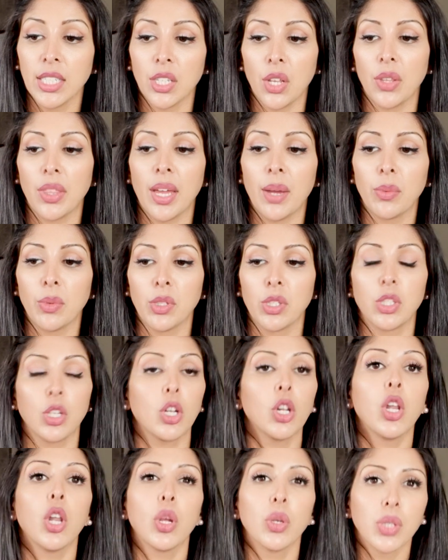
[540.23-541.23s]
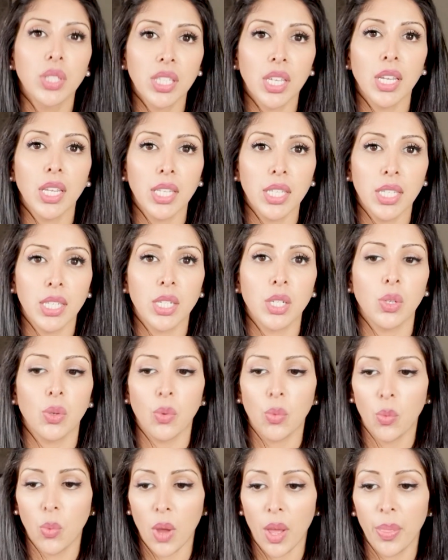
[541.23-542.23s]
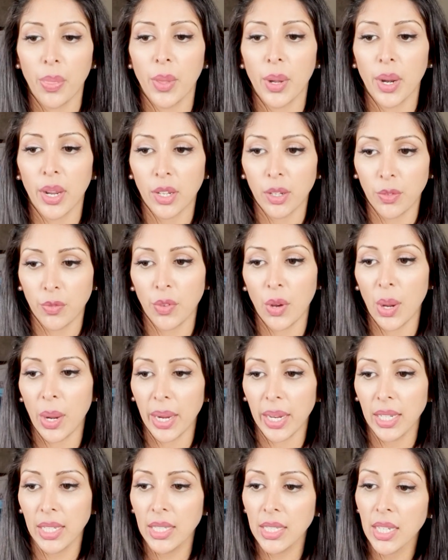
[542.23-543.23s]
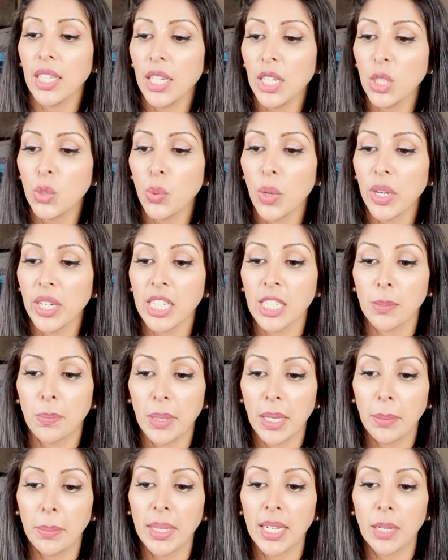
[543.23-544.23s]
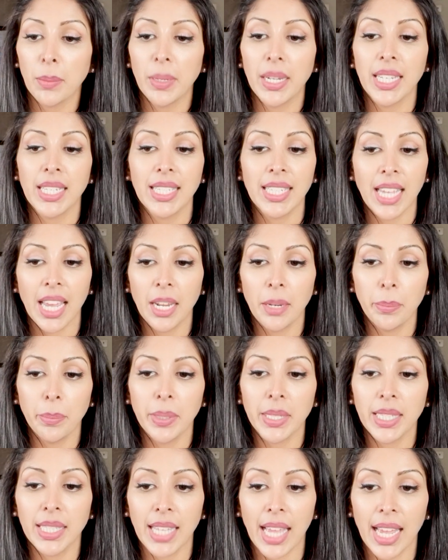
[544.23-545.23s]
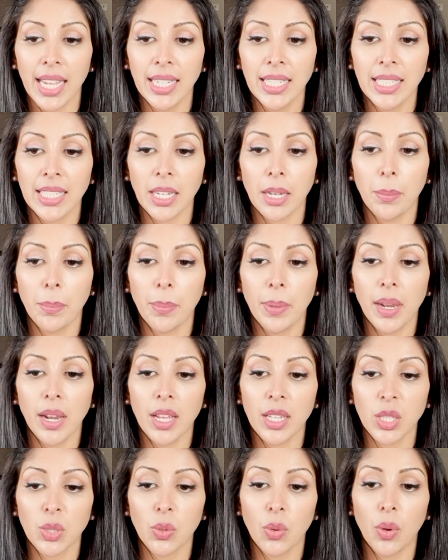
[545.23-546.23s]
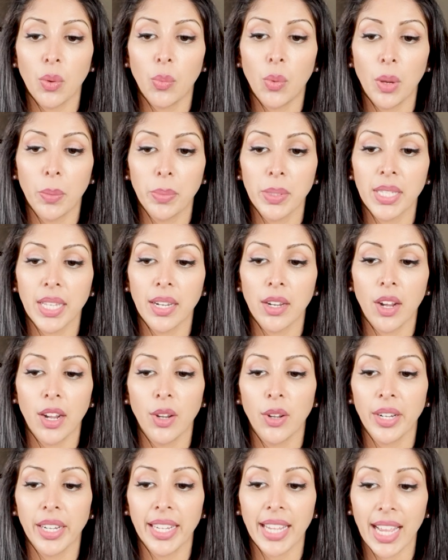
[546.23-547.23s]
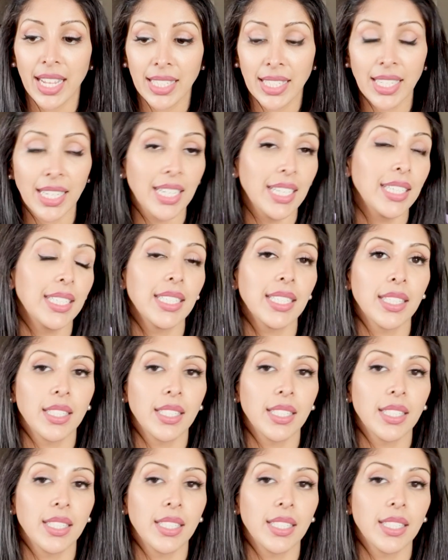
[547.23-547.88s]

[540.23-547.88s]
So that was the closest one that I could find. Third one is B Minimalist 10% plus 1% hyaluronic acid.